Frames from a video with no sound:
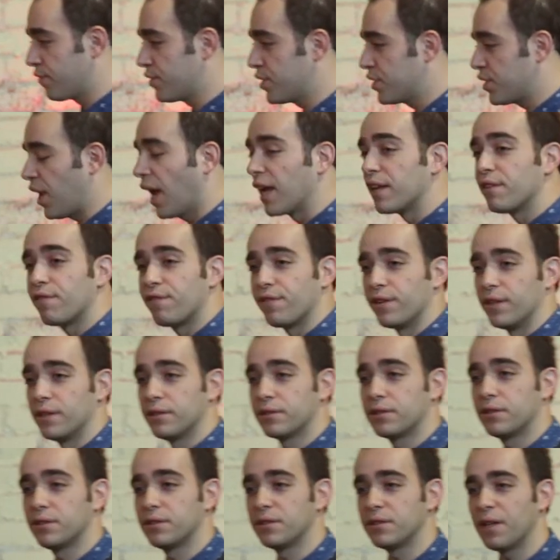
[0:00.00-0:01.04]
of
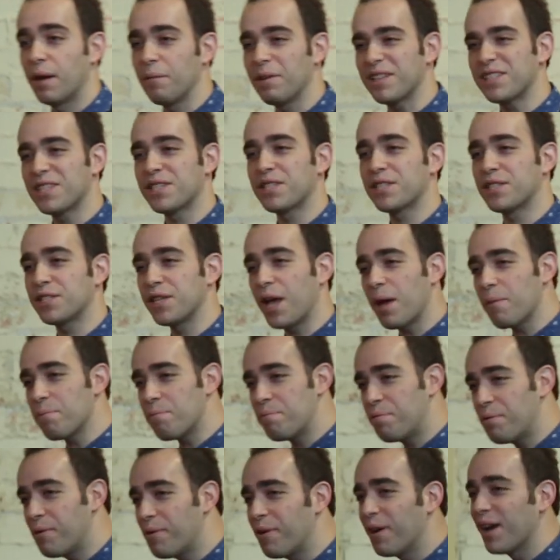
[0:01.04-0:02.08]
Seinfeld. At some
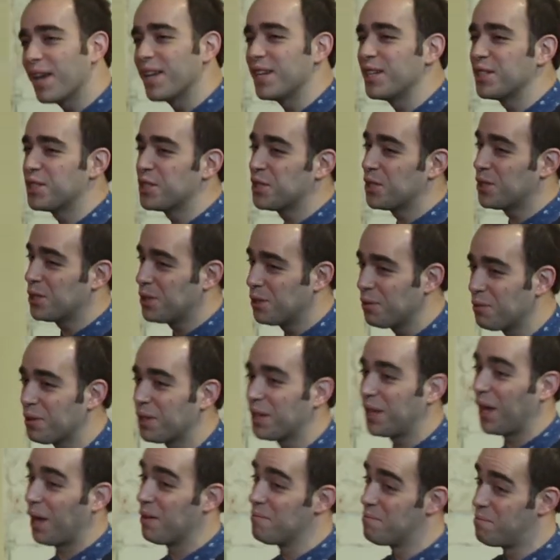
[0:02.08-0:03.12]
point, it should
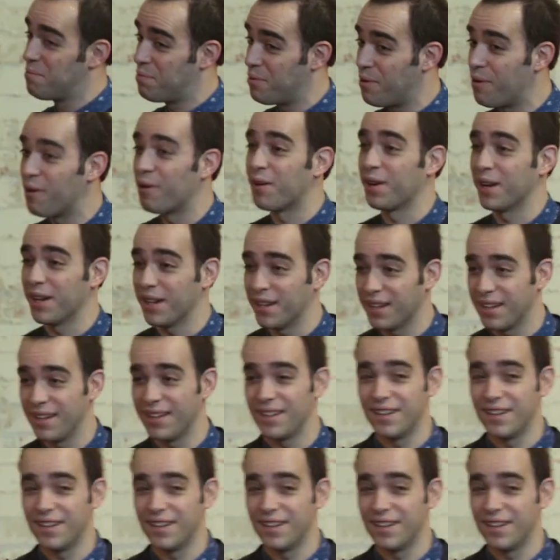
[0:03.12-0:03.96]
get boring.